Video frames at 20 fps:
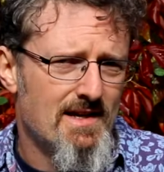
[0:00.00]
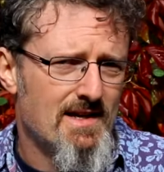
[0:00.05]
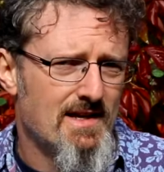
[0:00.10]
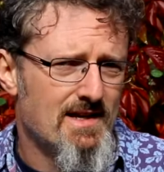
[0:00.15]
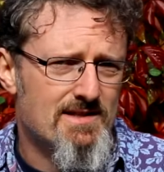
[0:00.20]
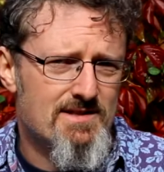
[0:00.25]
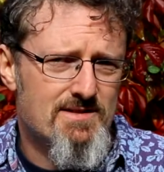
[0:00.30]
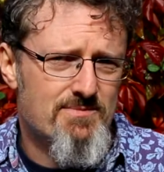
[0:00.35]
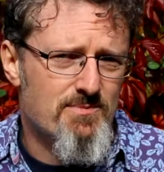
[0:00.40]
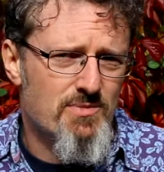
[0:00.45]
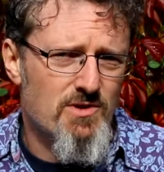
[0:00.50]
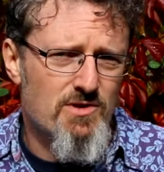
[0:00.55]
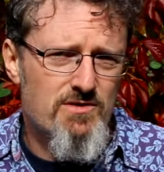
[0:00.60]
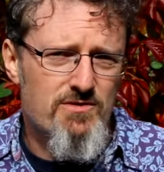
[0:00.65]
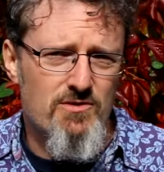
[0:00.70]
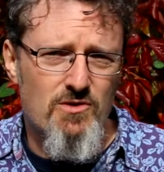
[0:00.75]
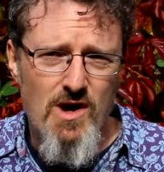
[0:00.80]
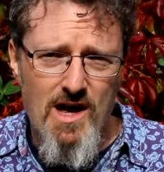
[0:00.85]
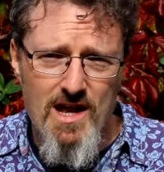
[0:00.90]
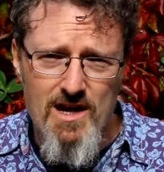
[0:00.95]
it's
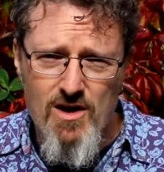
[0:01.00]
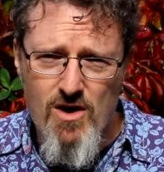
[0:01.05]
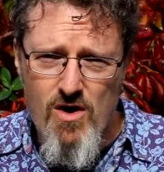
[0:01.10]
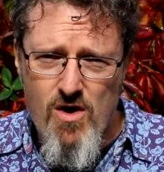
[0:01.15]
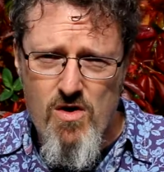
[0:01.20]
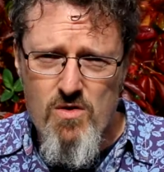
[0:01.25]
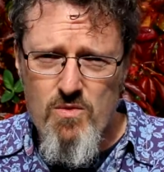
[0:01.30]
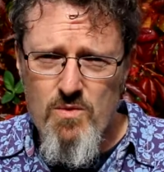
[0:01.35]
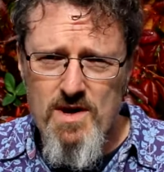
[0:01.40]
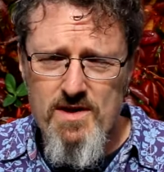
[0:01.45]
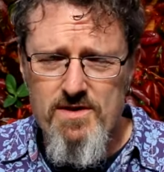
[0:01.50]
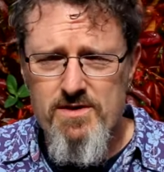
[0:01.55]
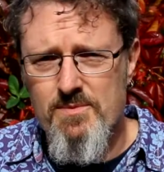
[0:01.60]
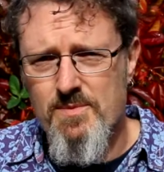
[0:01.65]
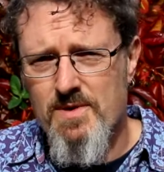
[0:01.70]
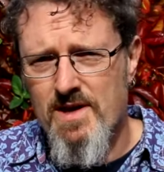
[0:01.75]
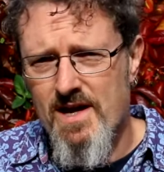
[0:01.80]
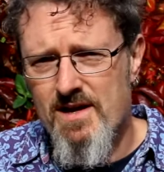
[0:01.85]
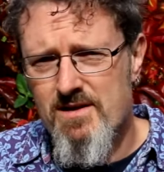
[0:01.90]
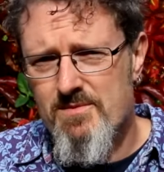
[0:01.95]
beautiful, along with the
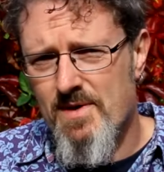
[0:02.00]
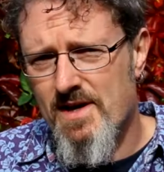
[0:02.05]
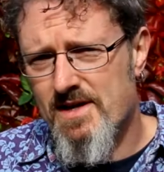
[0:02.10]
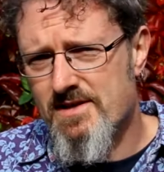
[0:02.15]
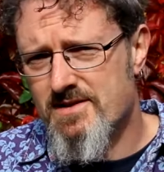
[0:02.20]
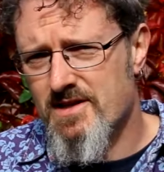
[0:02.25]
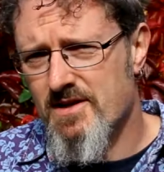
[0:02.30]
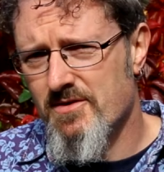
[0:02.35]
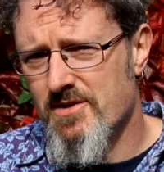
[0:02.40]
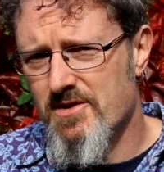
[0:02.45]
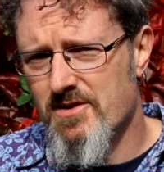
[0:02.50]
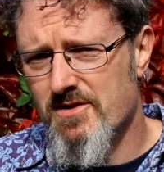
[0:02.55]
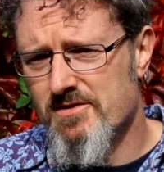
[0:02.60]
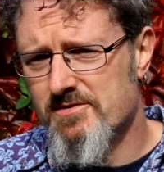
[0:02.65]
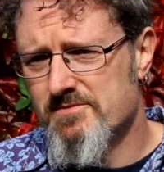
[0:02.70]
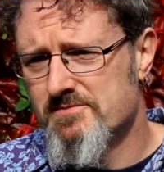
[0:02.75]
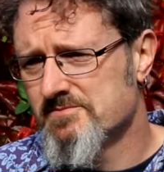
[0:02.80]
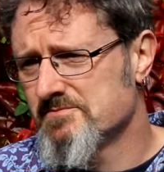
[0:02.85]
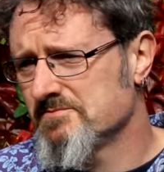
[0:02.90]
piano bass going on.